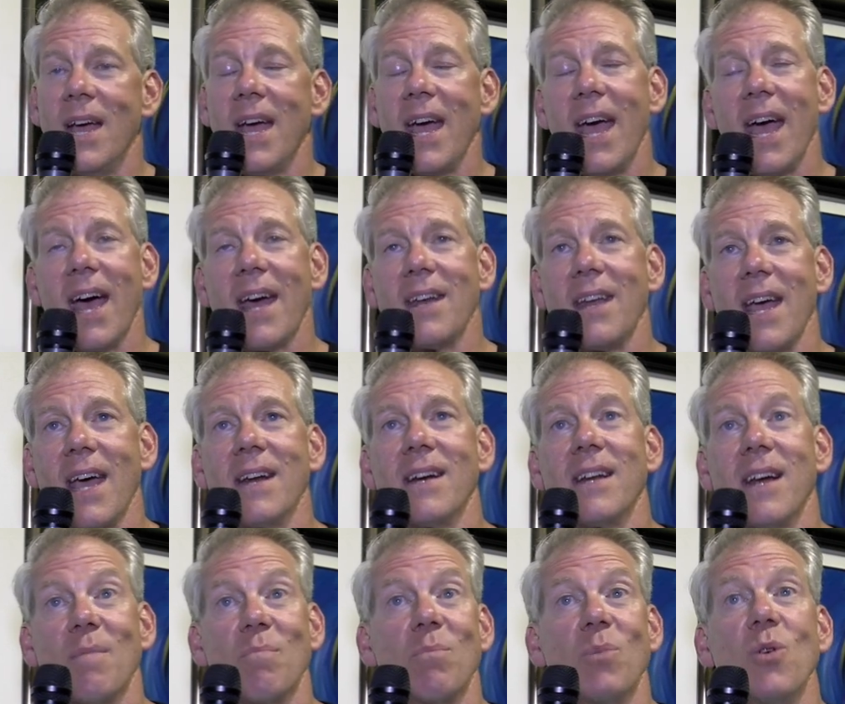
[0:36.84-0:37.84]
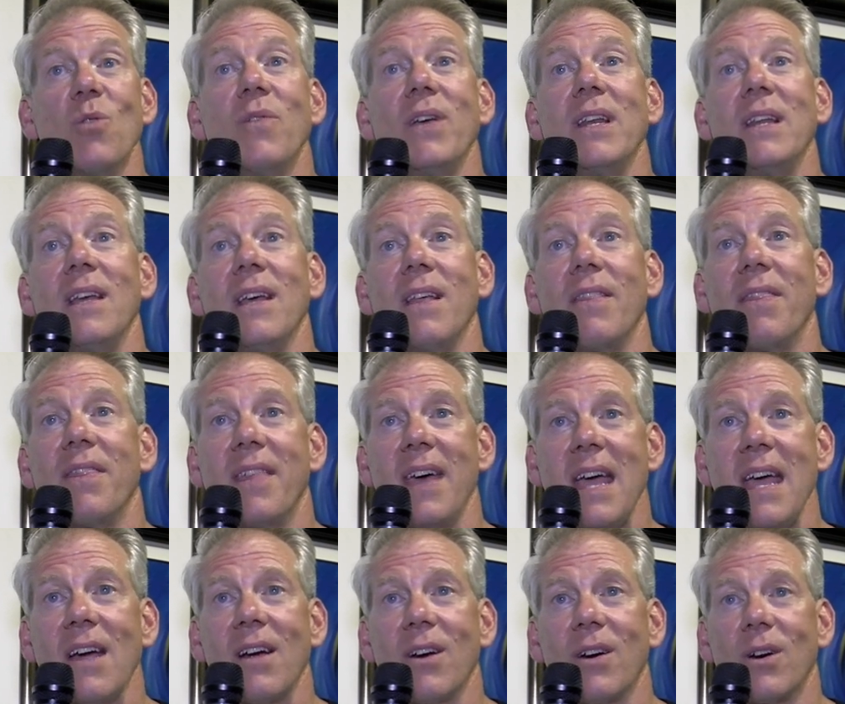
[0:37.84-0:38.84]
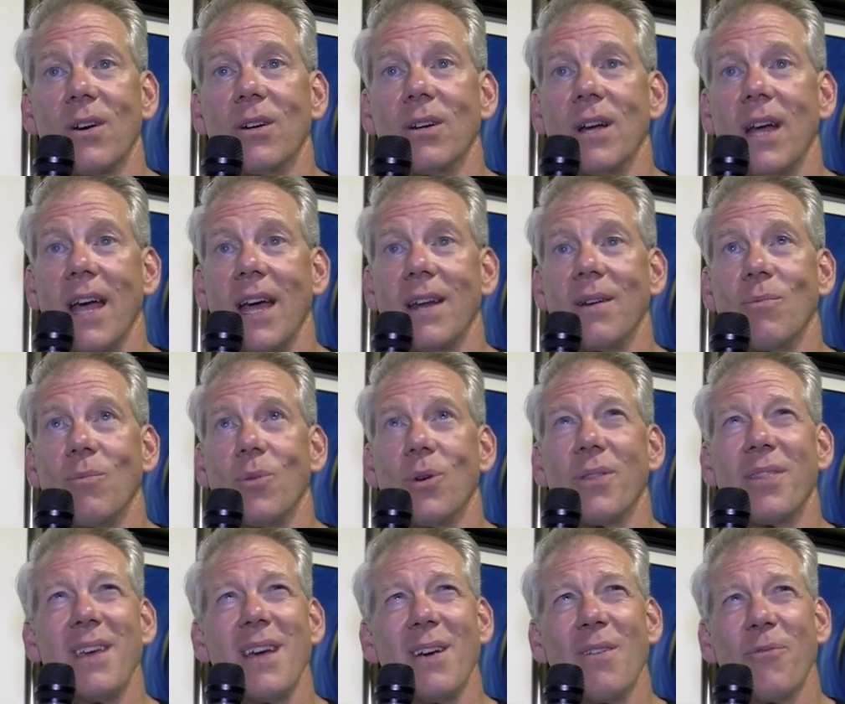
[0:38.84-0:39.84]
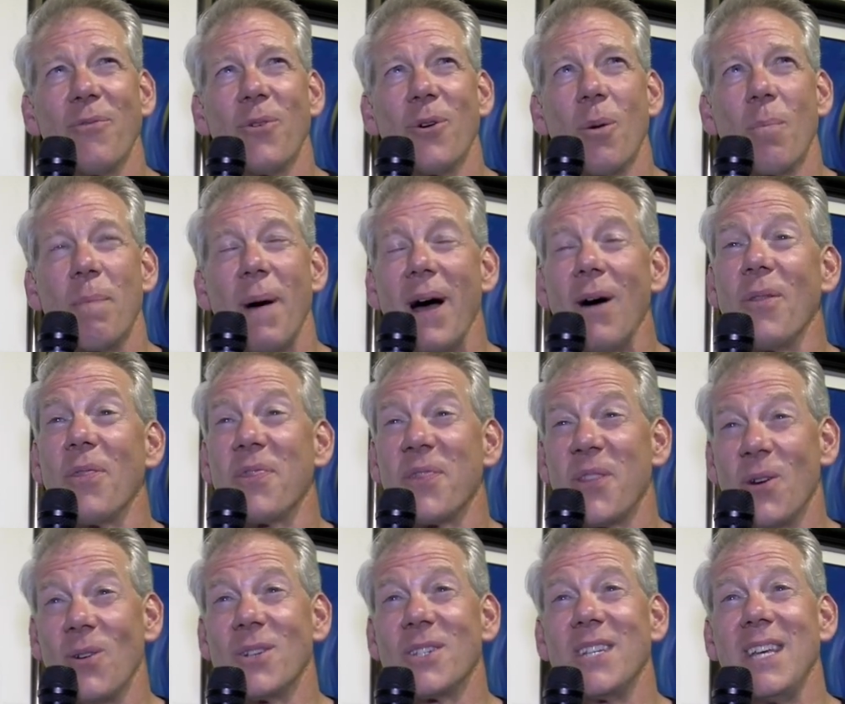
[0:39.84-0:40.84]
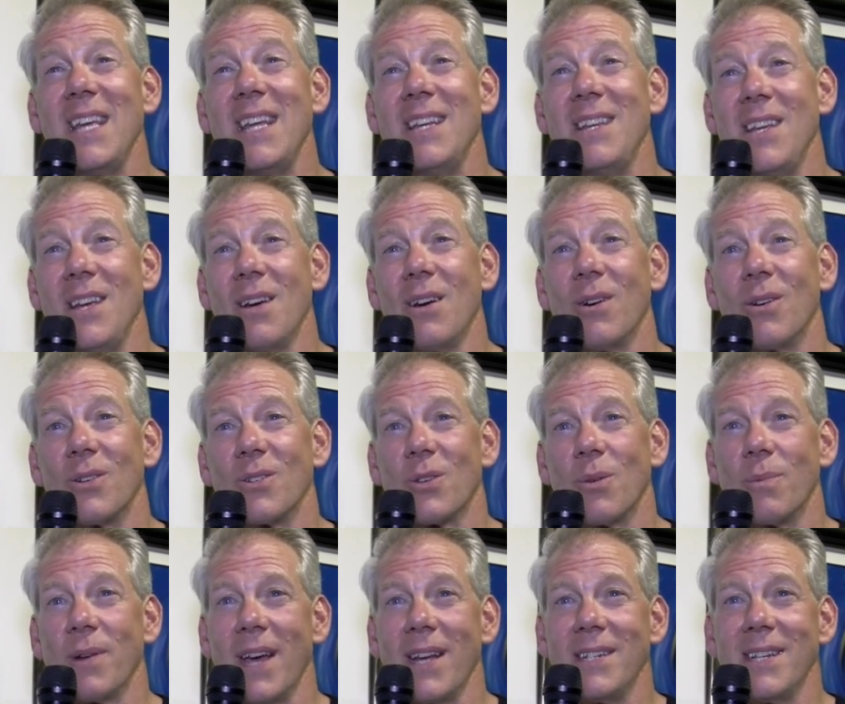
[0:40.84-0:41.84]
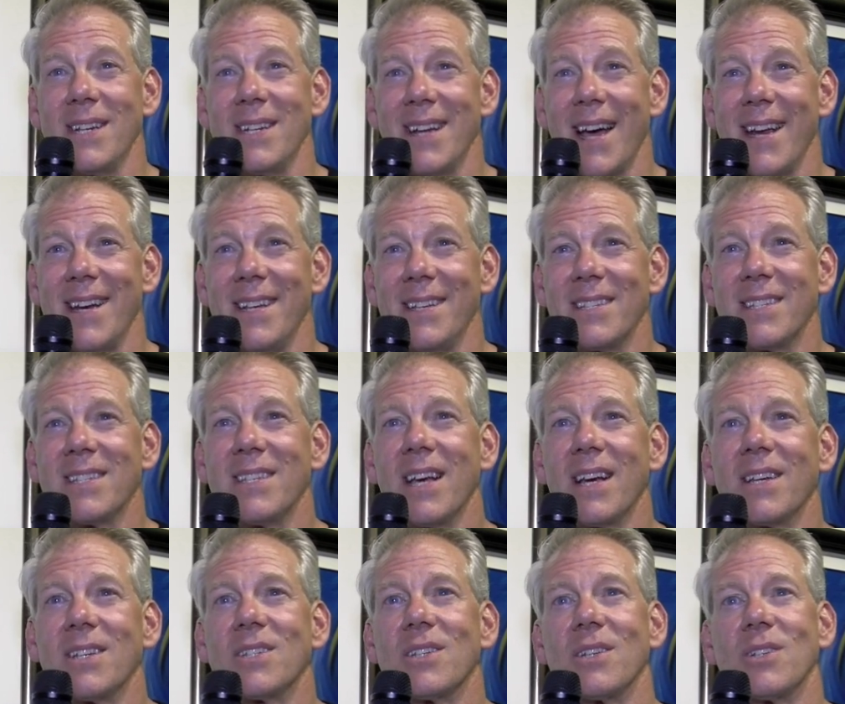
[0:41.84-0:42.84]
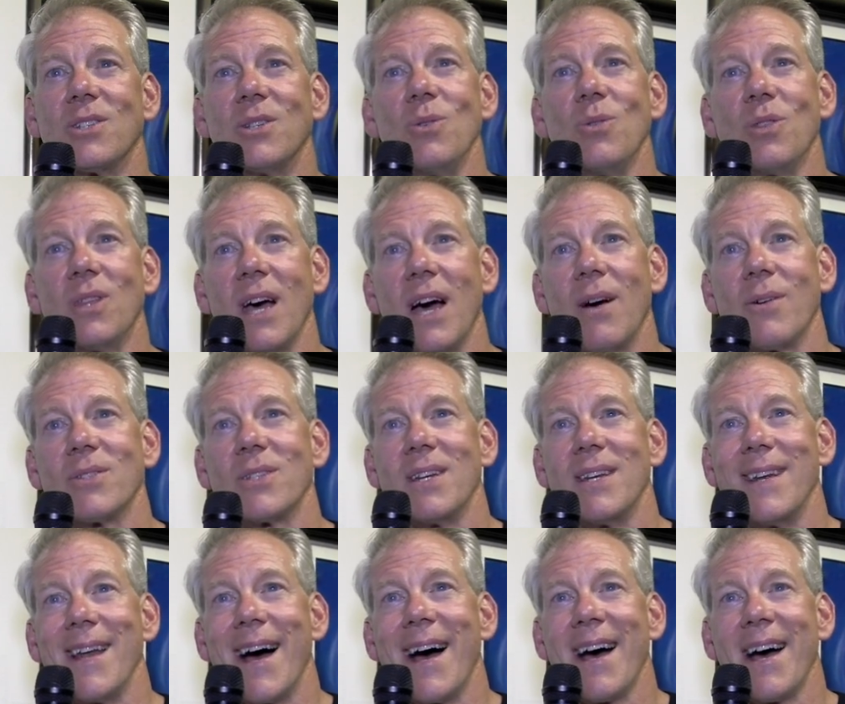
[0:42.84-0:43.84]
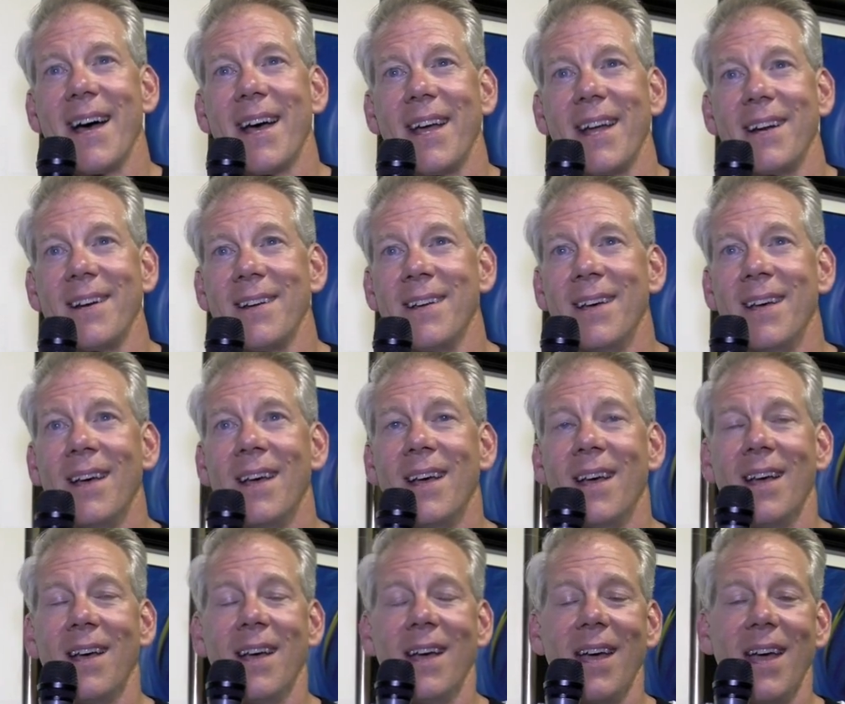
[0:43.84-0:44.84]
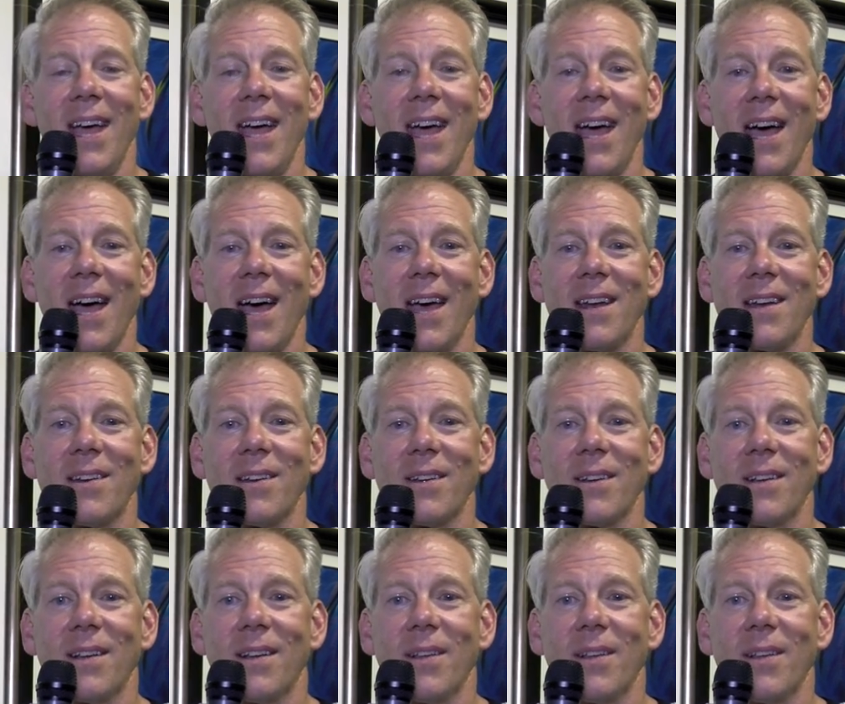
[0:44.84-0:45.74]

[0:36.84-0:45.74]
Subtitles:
and ended up moving in there, and were there for about 13 years, from 1996 to 2009, and